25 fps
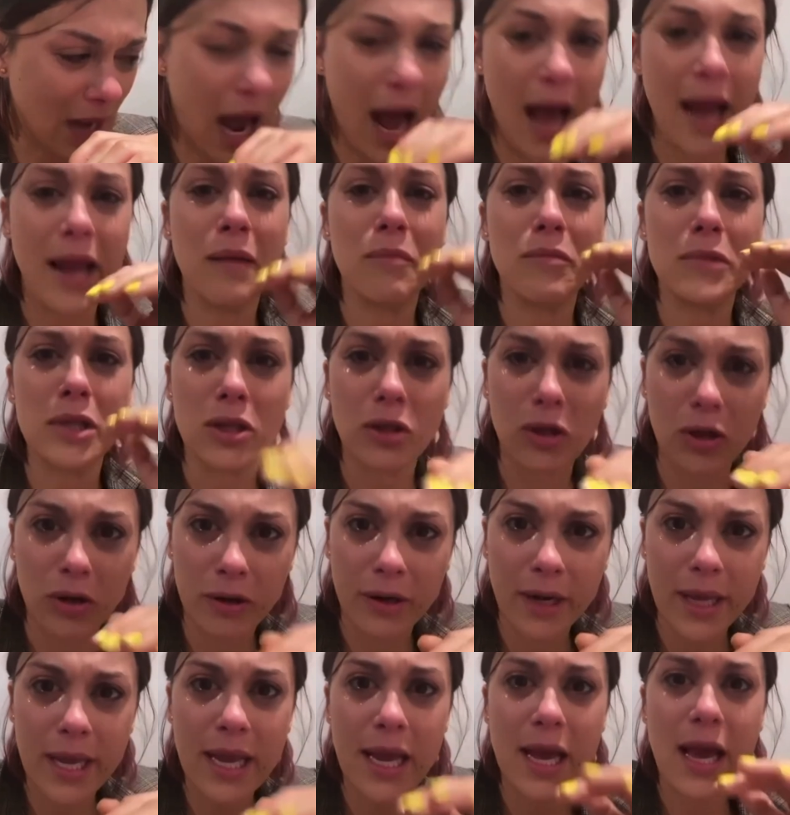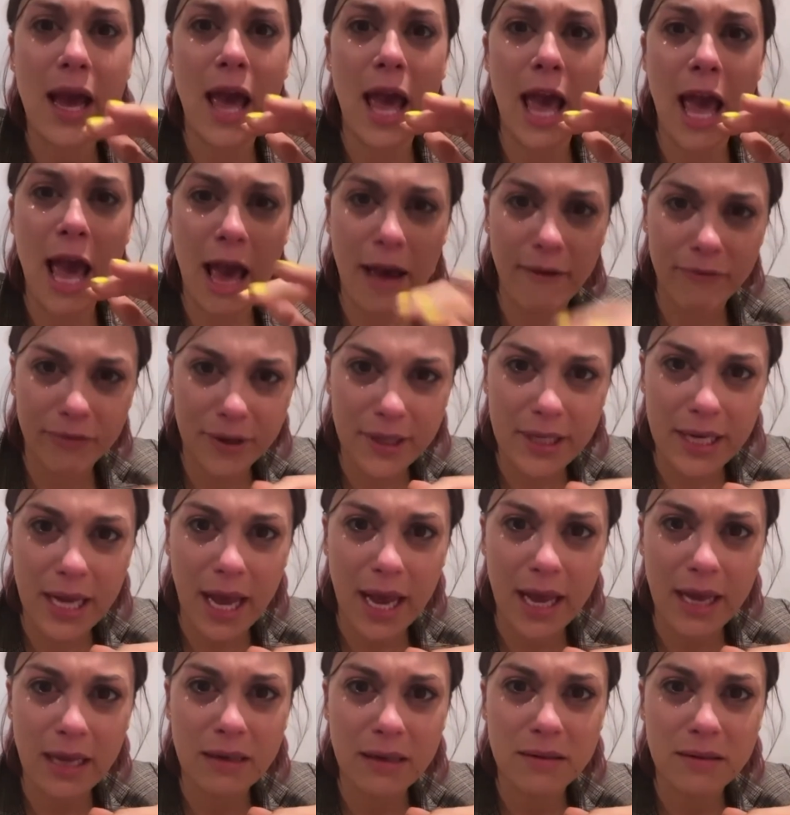I am learning every
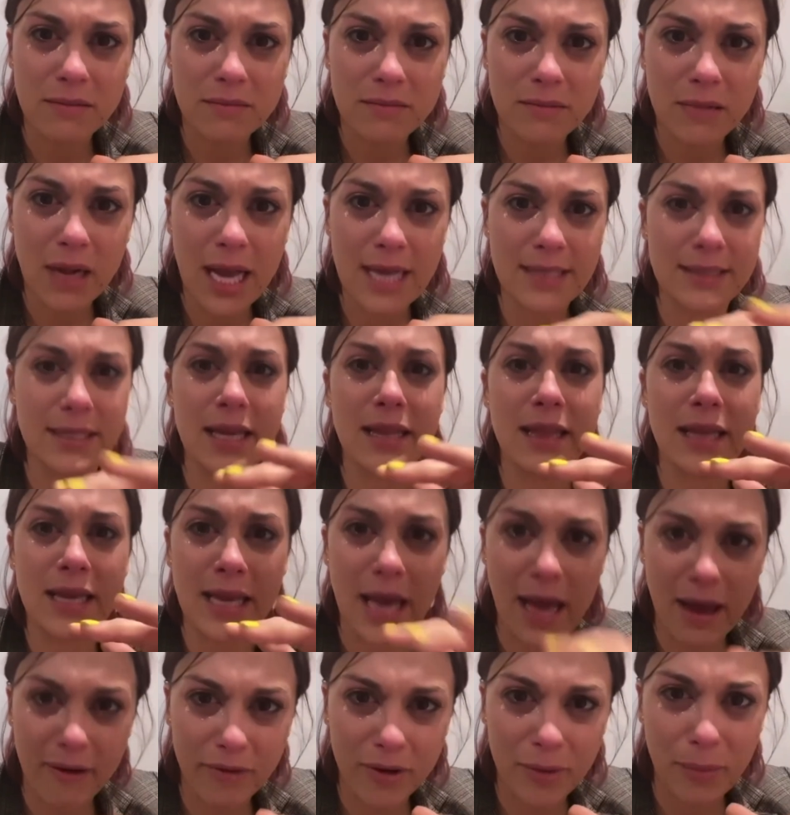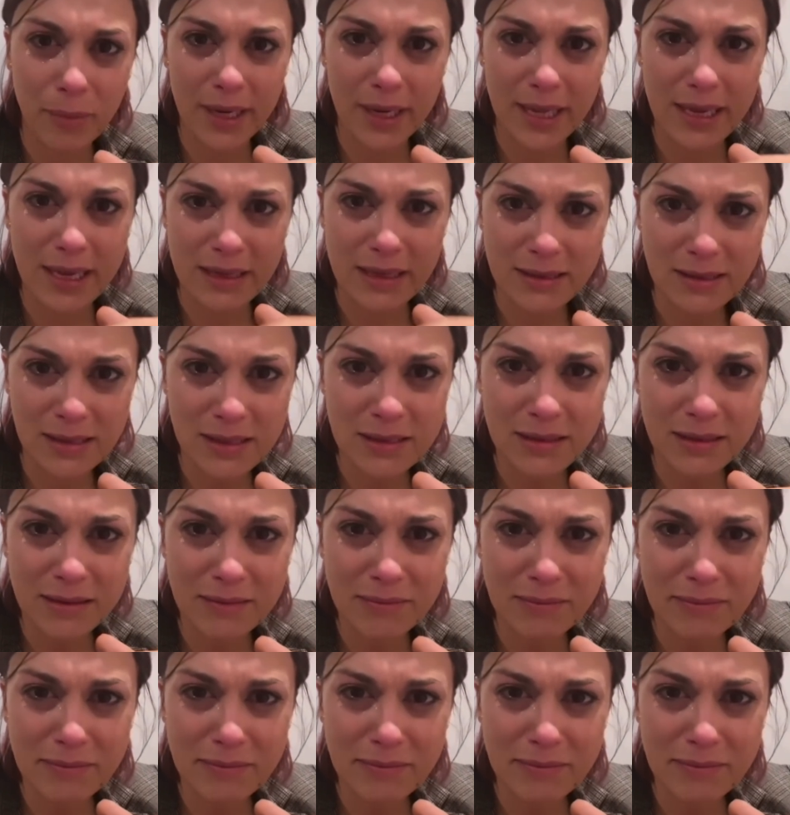day, as I think everybody is.